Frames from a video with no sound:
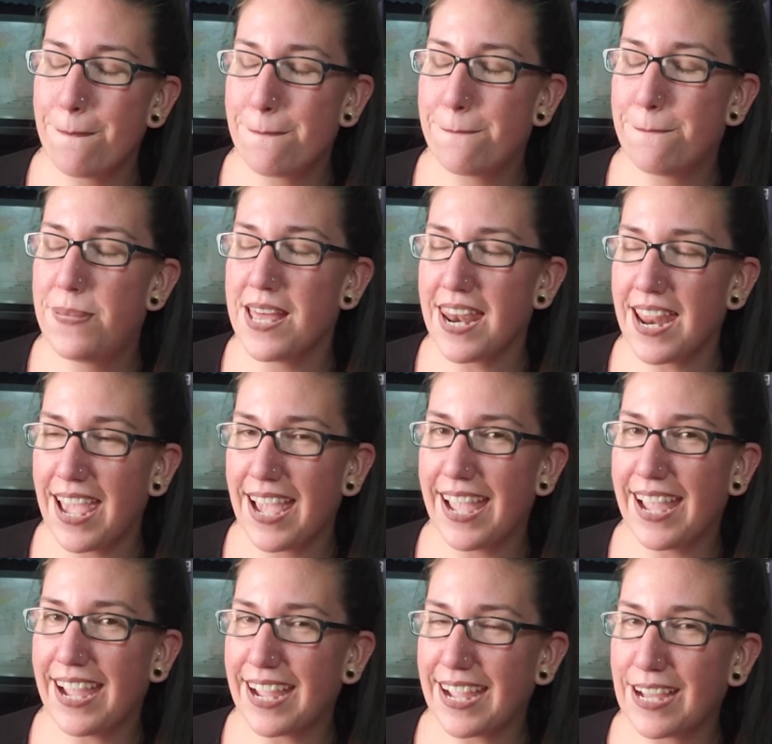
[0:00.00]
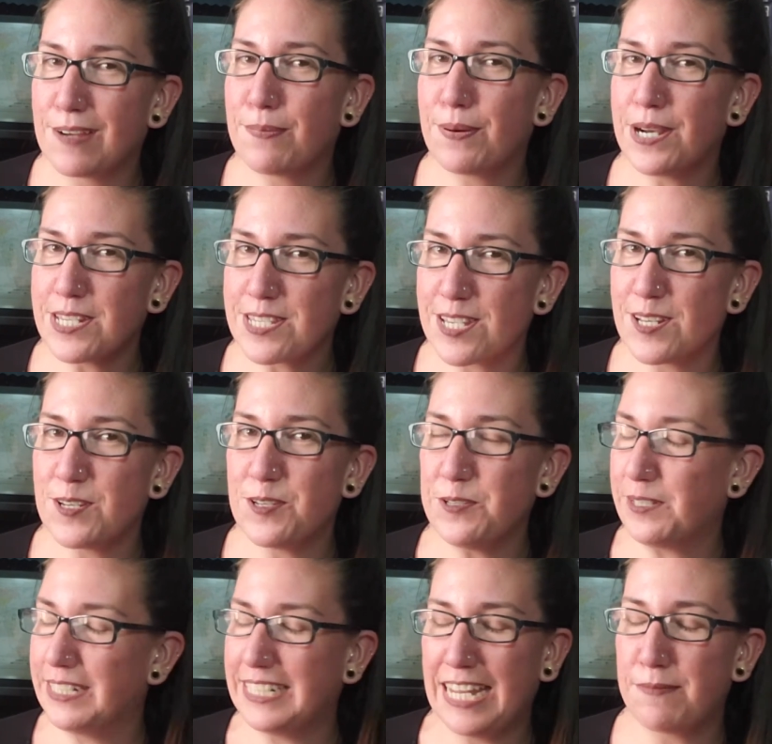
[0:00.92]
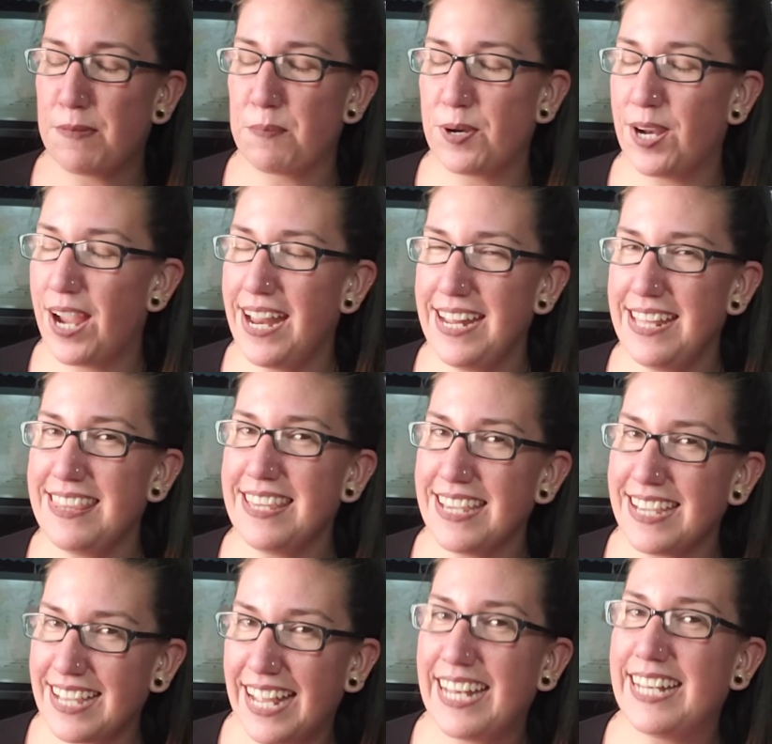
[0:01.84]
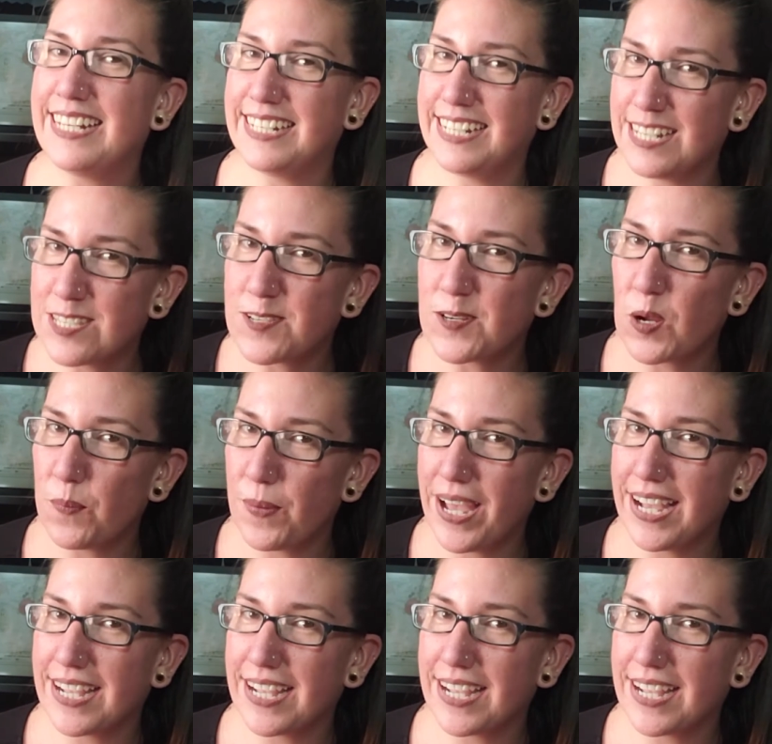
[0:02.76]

But I, a person who cannot remember anything, needs to go back.